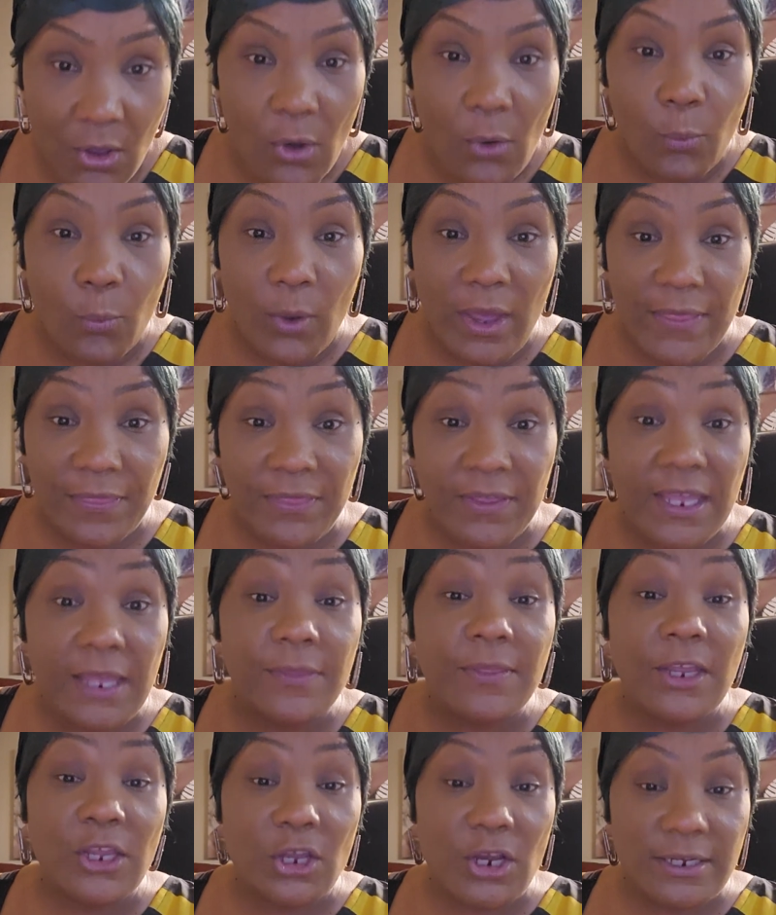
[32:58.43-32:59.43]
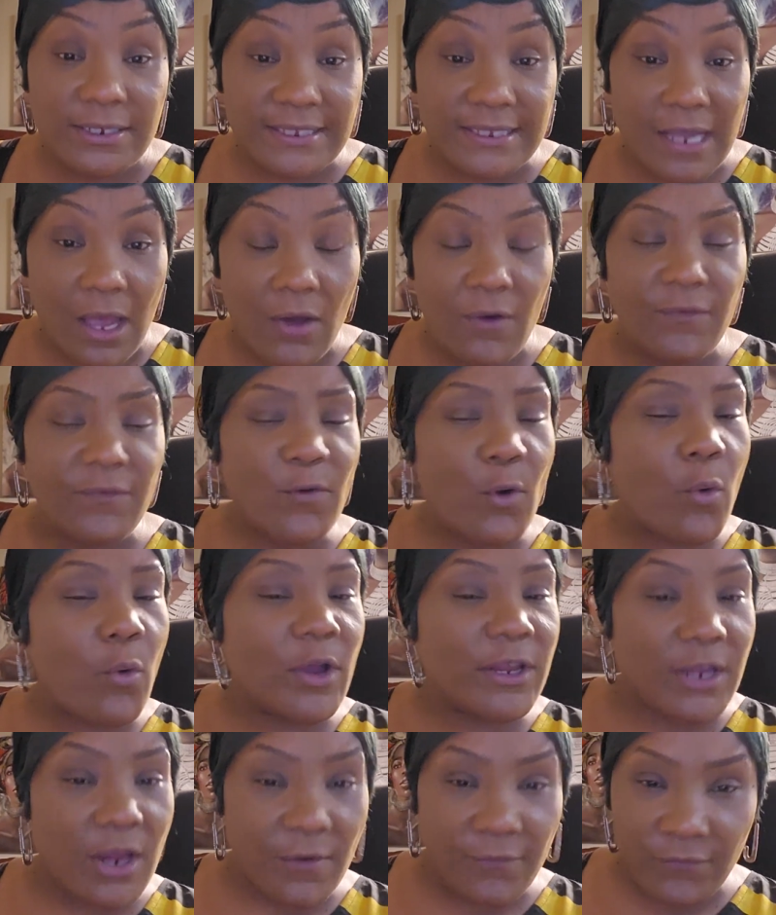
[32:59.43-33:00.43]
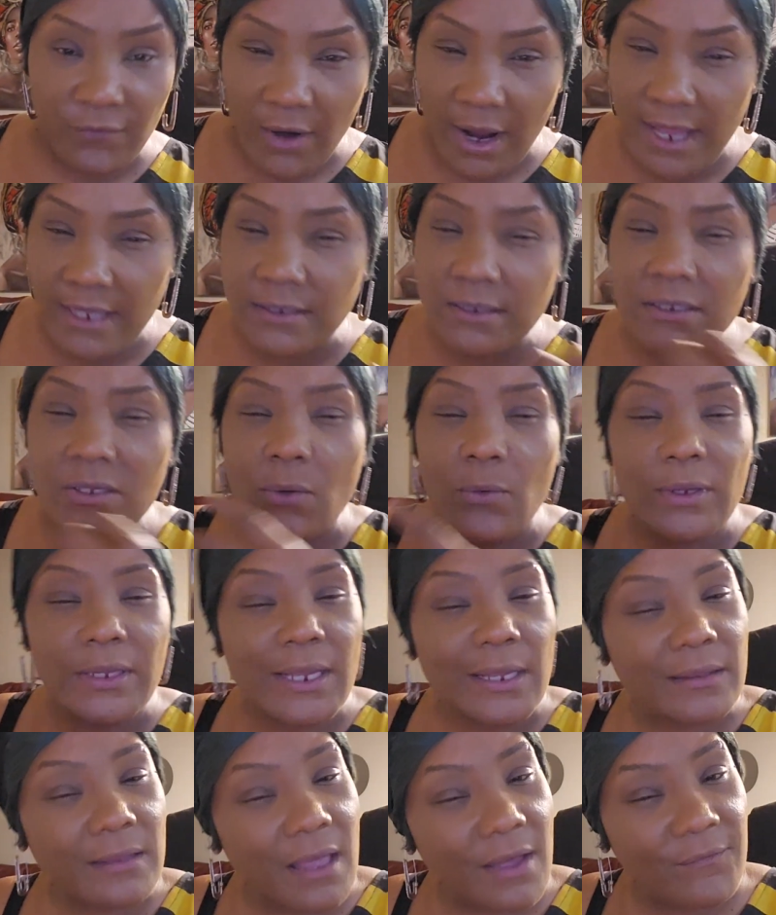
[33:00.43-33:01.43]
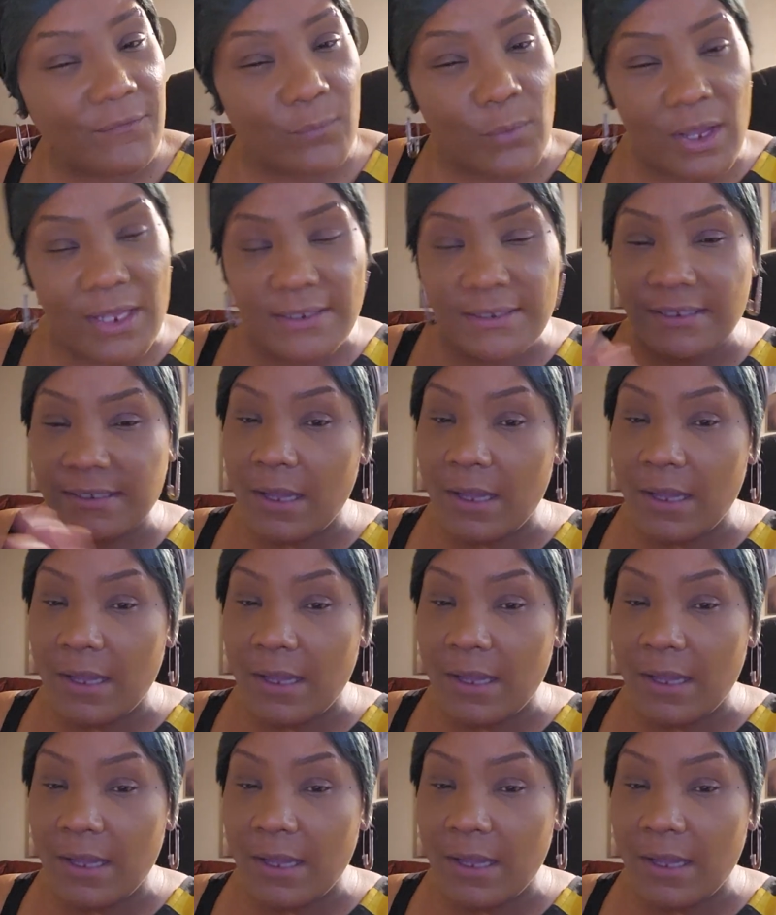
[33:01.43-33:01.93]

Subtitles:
with either yourself or your friends or your loved ones,